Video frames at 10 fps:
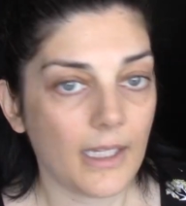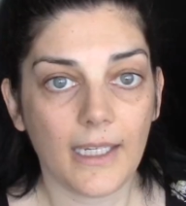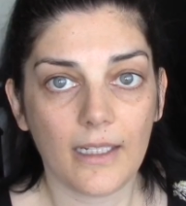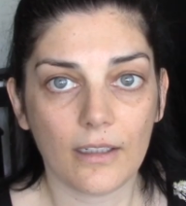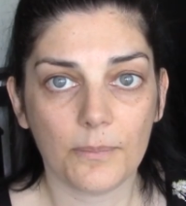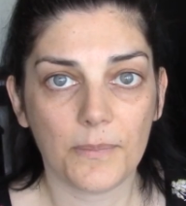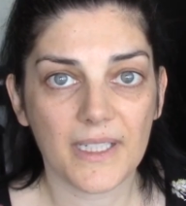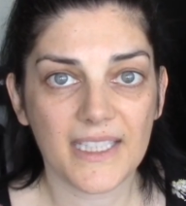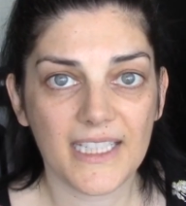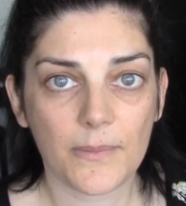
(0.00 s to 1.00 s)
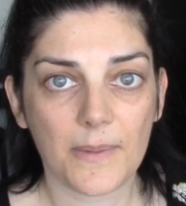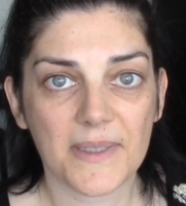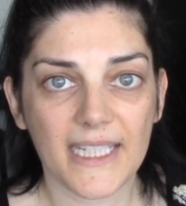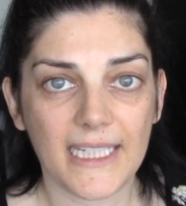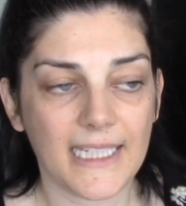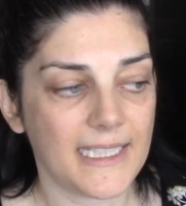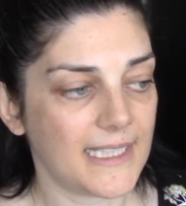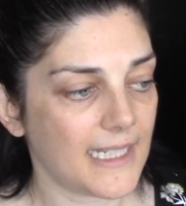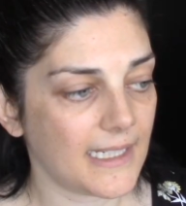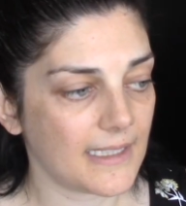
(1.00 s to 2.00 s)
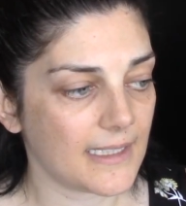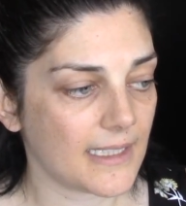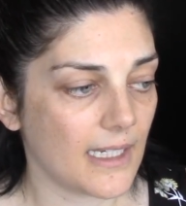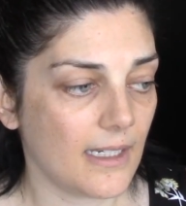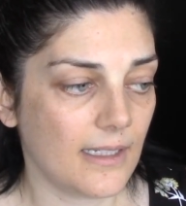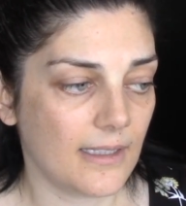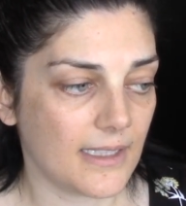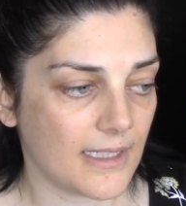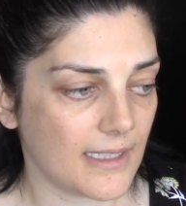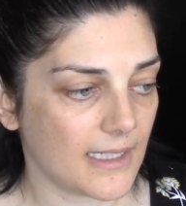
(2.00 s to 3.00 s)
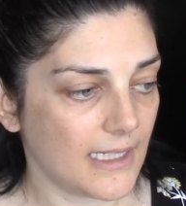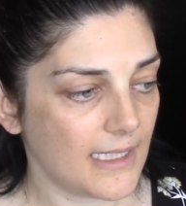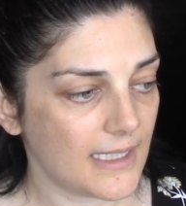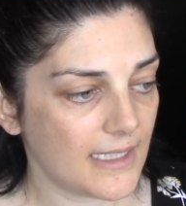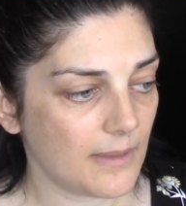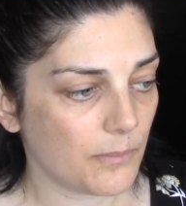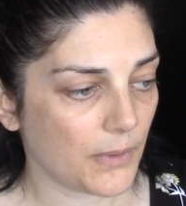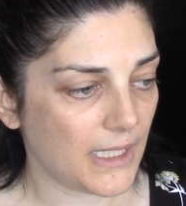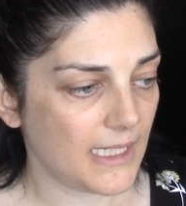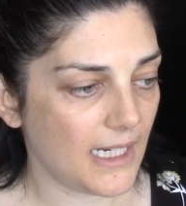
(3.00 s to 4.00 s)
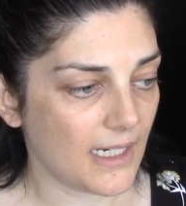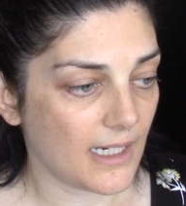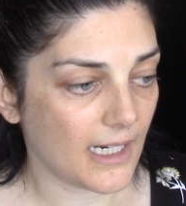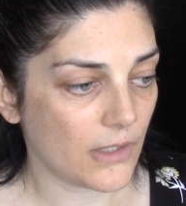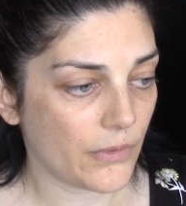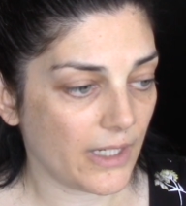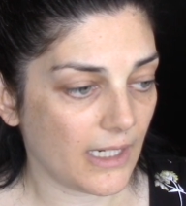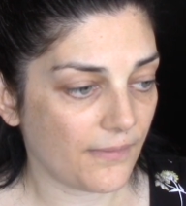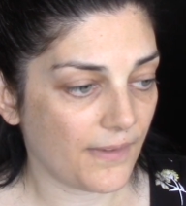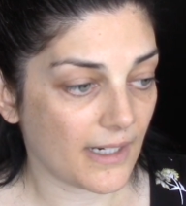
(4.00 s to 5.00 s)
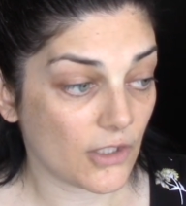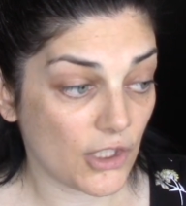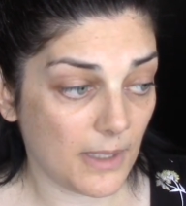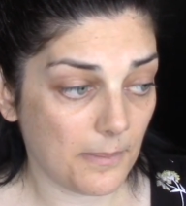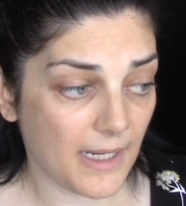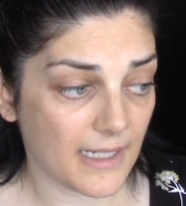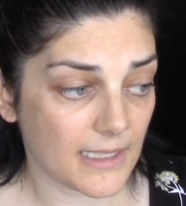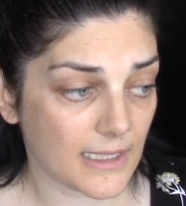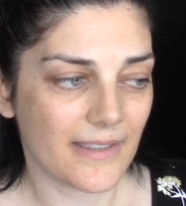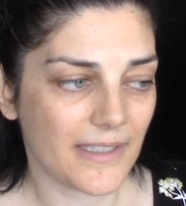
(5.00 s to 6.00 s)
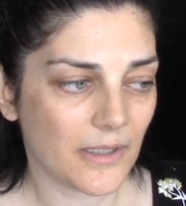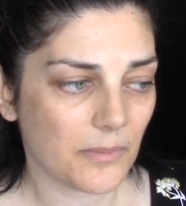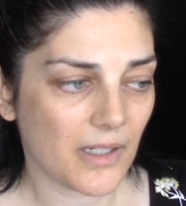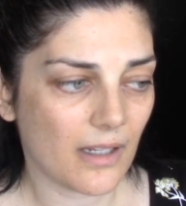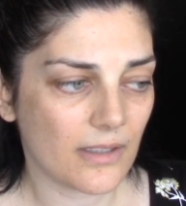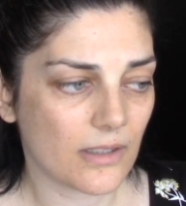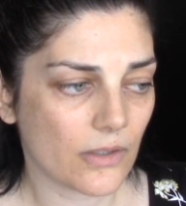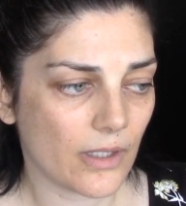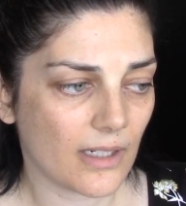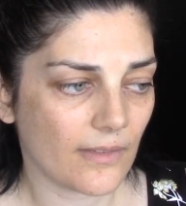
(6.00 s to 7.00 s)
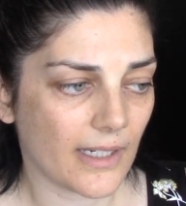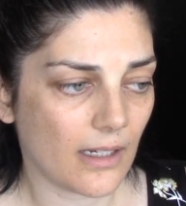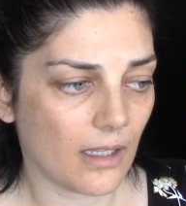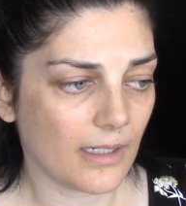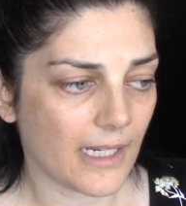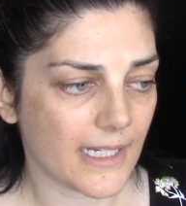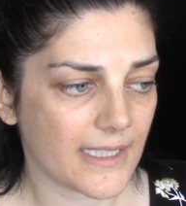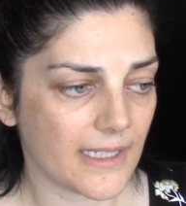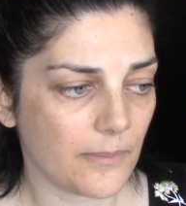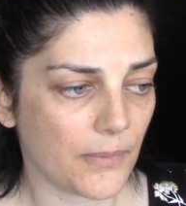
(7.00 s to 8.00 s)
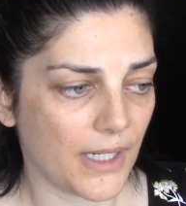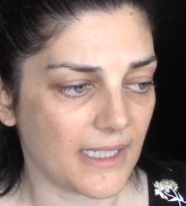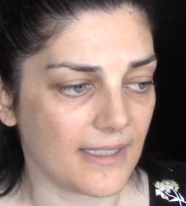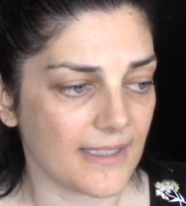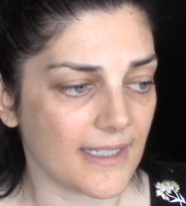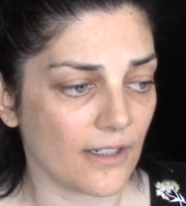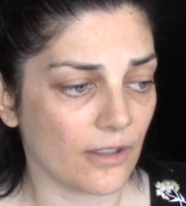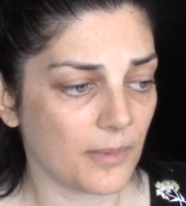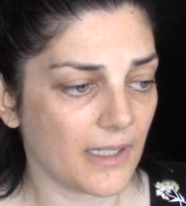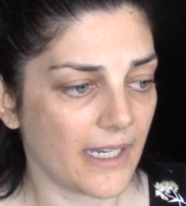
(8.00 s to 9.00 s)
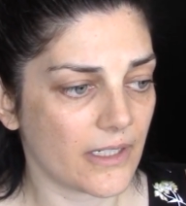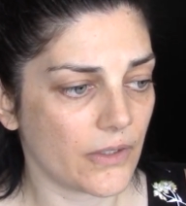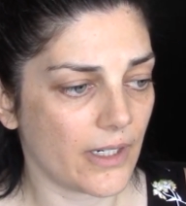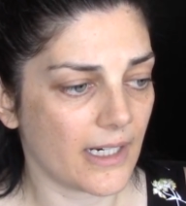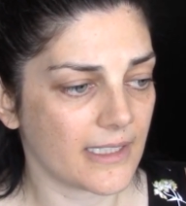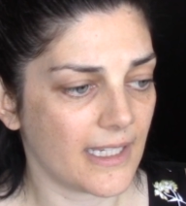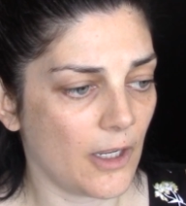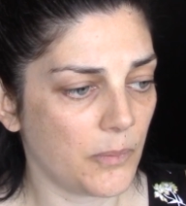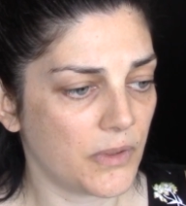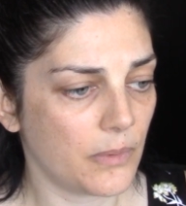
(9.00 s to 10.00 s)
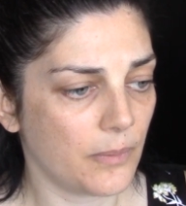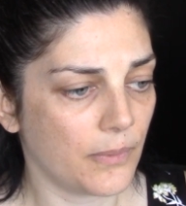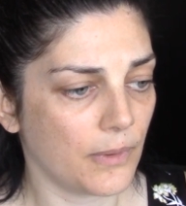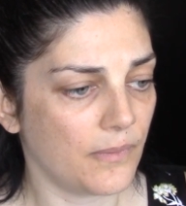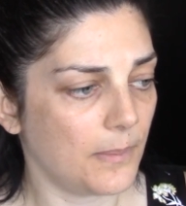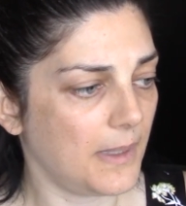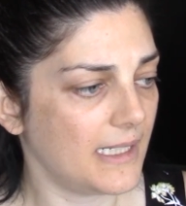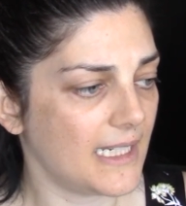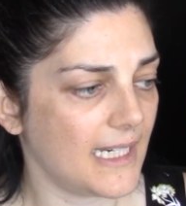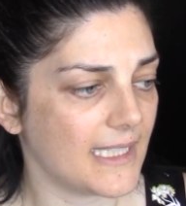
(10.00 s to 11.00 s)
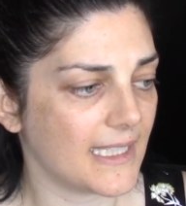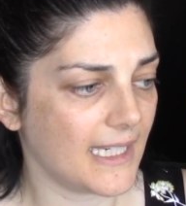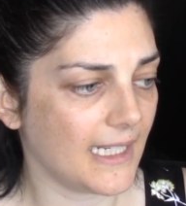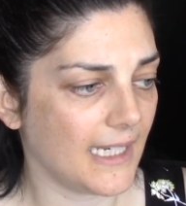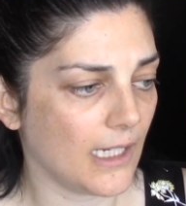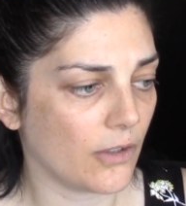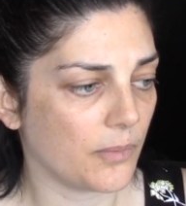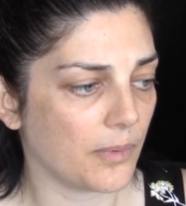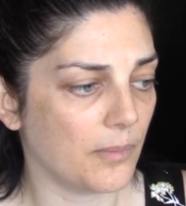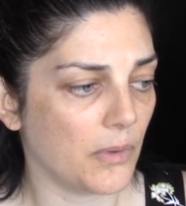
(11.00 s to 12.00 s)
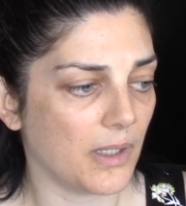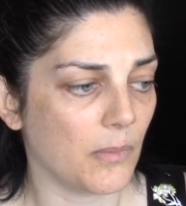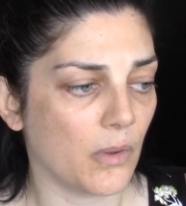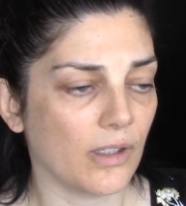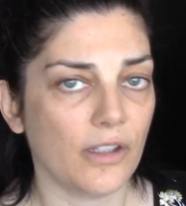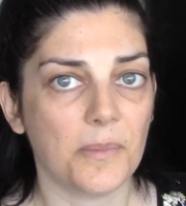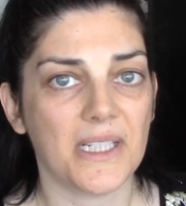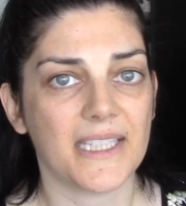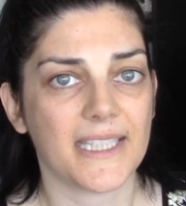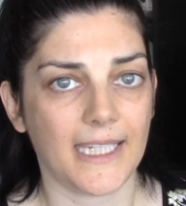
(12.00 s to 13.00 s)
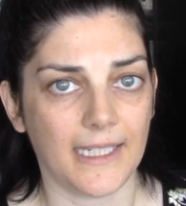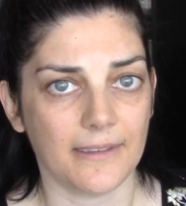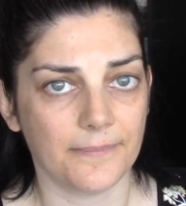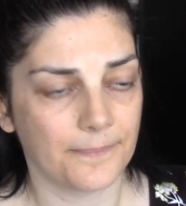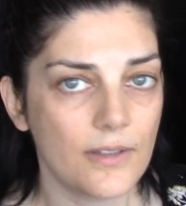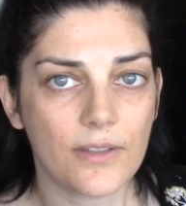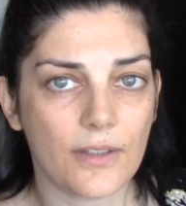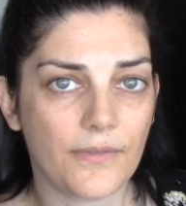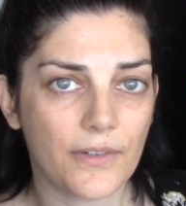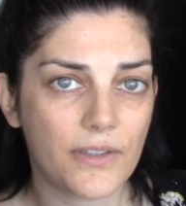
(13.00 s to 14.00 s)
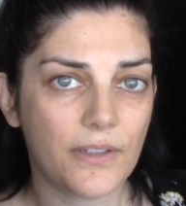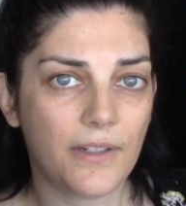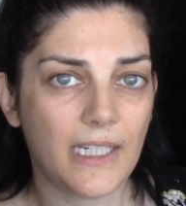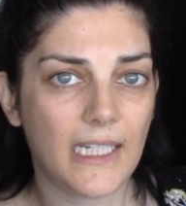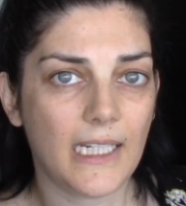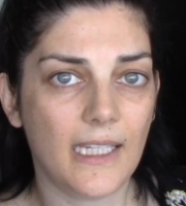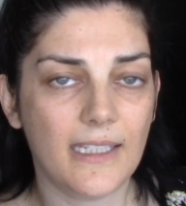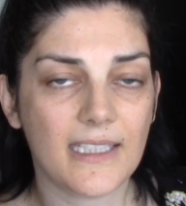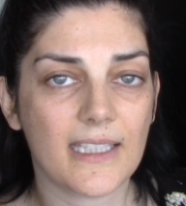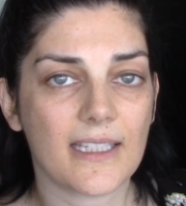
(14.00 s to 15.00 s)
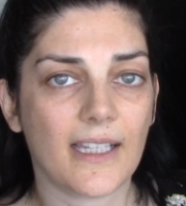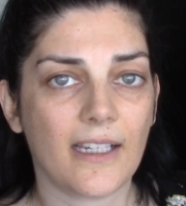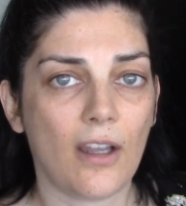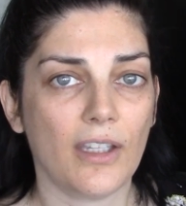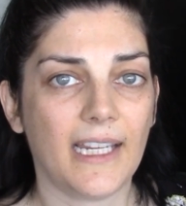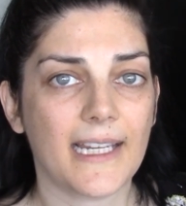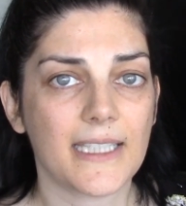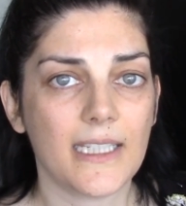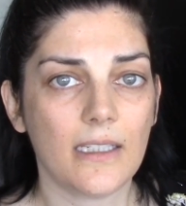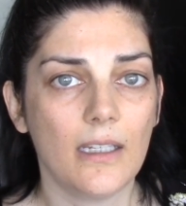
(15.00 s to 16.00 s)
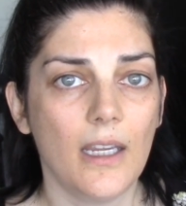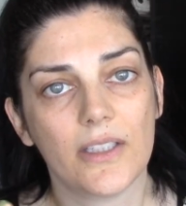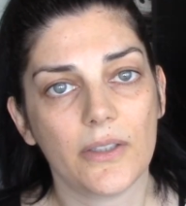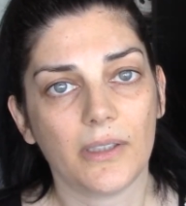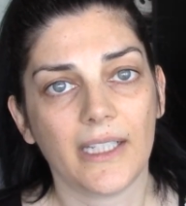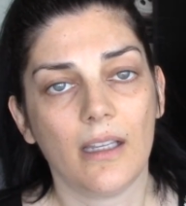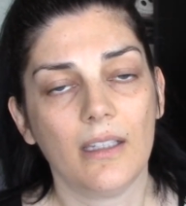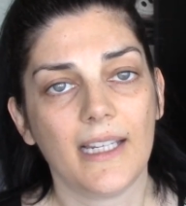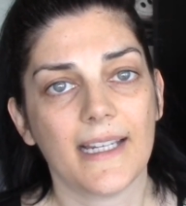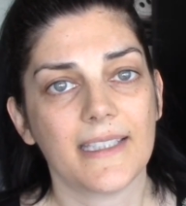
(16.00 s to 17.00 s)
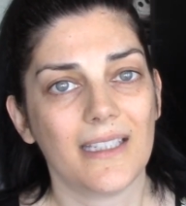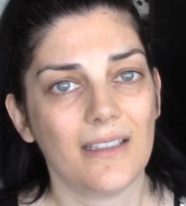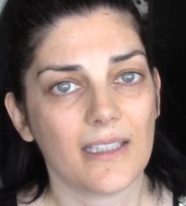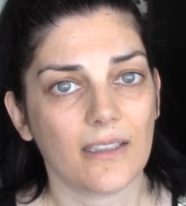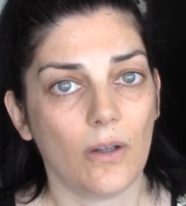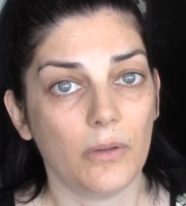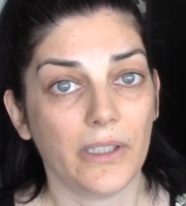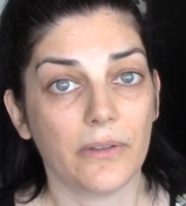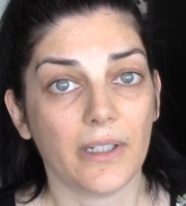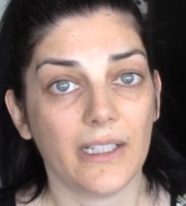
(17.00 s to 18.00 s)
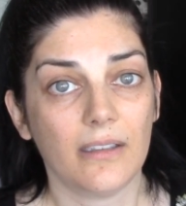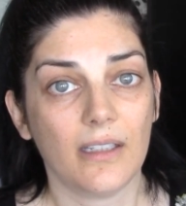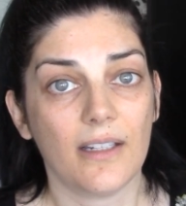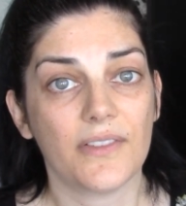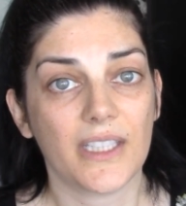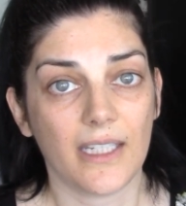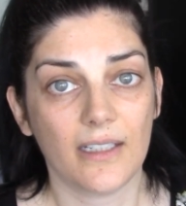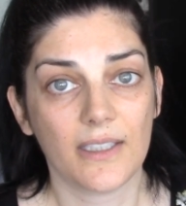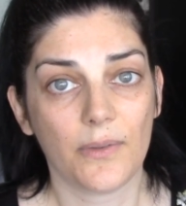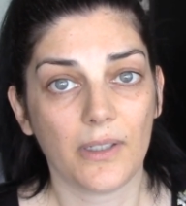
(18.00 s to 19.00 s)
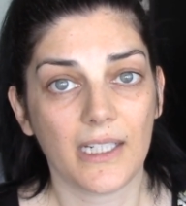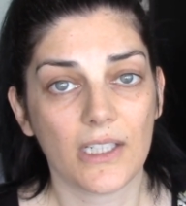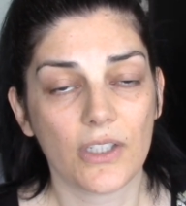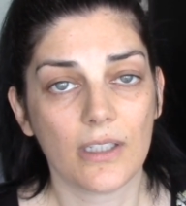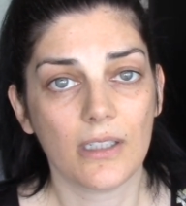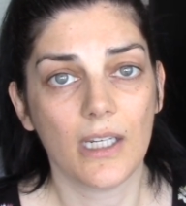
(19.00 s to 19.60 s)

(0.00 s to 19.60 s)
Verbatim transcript: And on Pixi's website, it says, this is an instant brightening and hydrating effect sheet mask. Serum concentrated glycolic acid brightens and herbal extracts help to improve and maintain skin health, promoting more luminous skin. So the first ingredient in this is glycolic acid. So glycolic acid is like the holy grail of skin exfoliation.